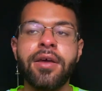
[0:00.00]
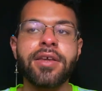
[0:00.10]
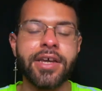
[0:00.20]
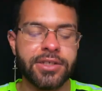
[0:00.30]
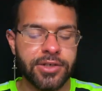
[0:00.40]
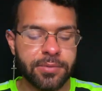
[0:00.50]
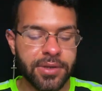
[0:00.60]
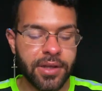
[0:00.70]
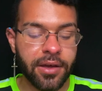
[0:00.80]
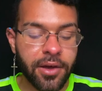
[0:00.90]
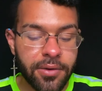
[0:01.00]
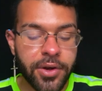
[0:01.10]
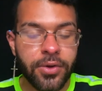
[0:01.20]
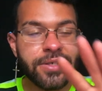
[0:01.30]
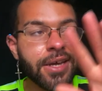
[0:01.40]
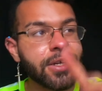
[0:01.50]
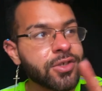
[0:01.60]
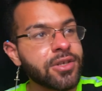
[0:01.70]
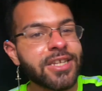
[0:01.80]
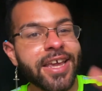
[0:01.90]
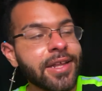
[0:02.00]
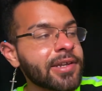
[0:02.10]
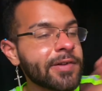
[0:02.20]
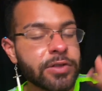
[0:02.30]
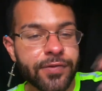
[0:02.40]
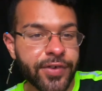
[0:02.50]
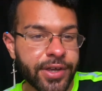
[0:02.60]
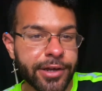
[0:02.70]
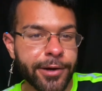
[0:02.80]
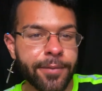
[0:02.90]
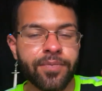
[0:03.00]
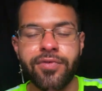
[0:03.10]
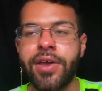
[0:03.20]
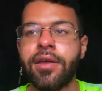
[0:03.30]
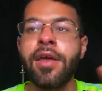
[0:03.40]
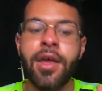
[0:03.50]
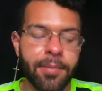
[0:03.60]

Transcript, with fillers: cancer and being like, oh no, take a take a left over here, right?